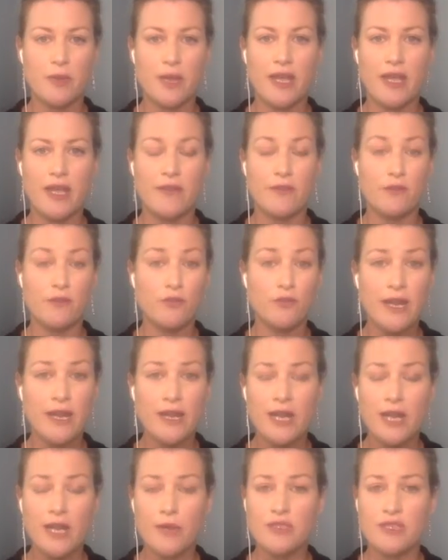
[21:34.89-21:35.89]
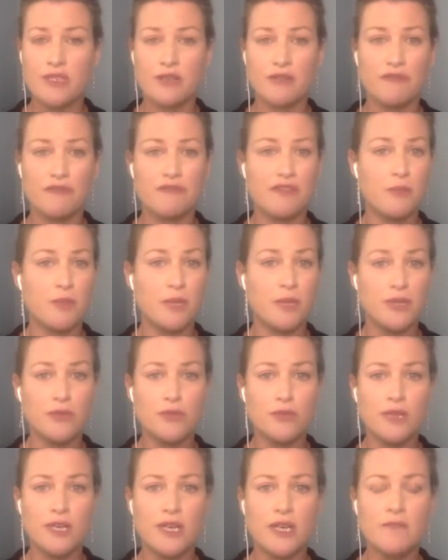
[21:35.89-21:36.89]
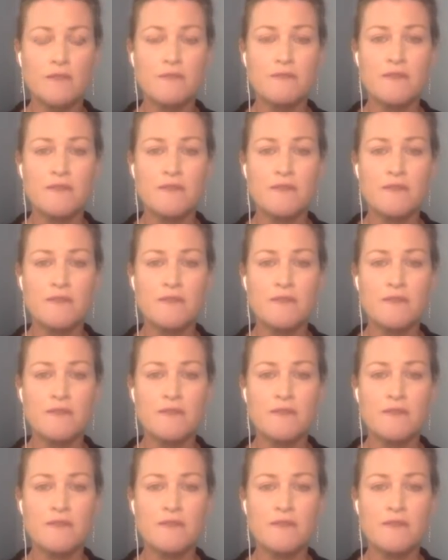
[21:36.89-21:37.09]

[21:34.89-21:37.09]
pay the rent, how I was going to feed my daughter,